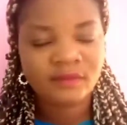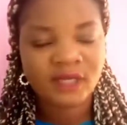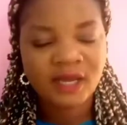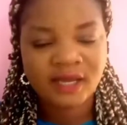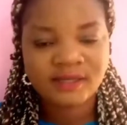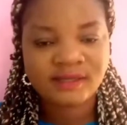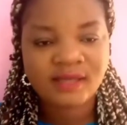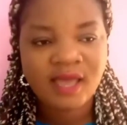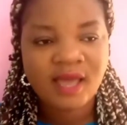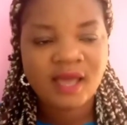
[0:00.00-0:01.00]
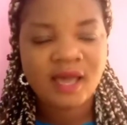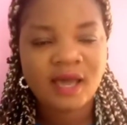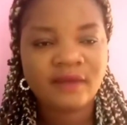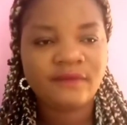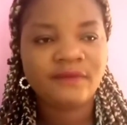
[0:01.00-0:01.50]
guys,
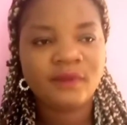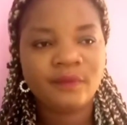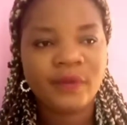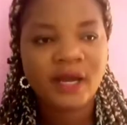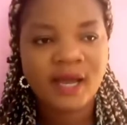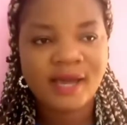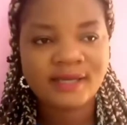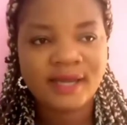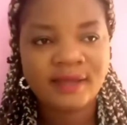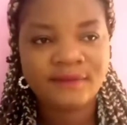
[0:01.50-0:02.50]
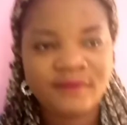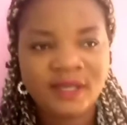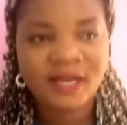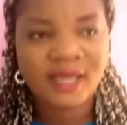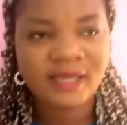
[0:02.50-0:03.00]
I feel bad, I
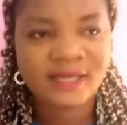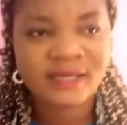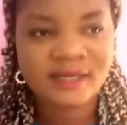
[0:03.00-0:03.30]
feel like